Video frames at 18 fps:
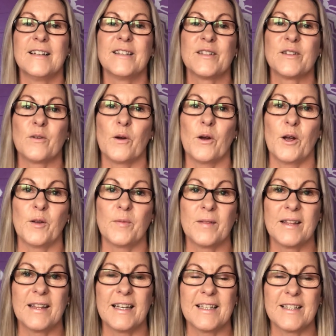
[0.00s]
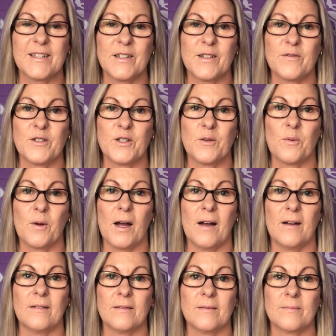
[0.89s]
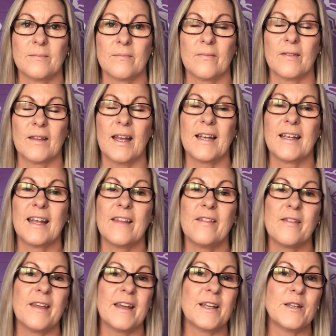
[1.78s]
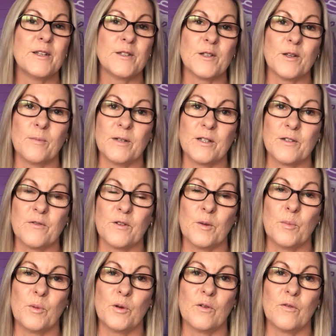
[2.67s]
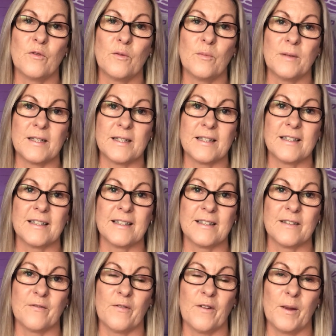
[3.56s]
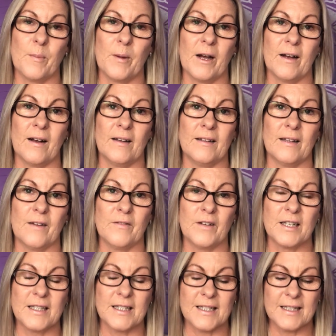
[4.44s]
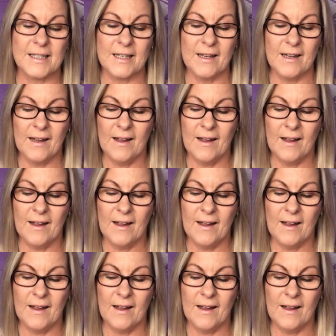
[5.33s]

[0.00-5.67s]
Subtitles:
So I hope that that serves you well. Again, thank you so much for your beautiful messages and feedback. I love it.